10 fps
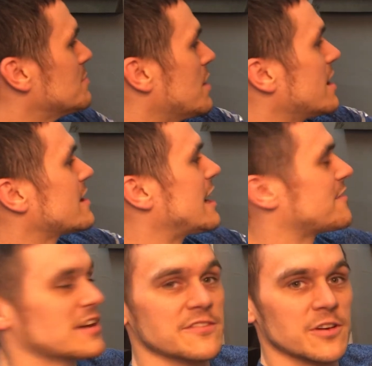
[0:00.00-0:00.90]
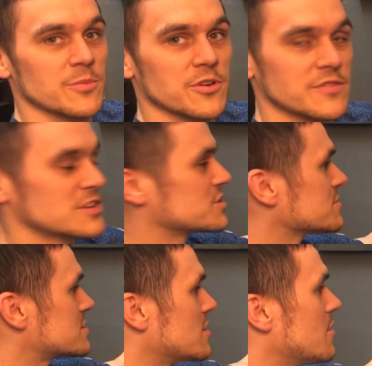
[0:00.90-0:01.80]
But I find it very
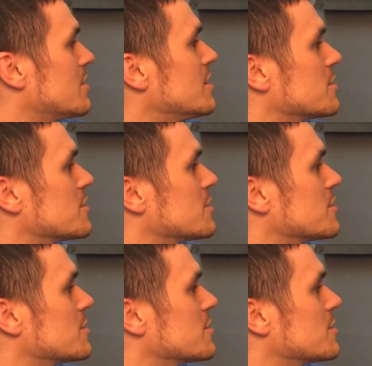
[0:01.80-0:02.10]
motivational, so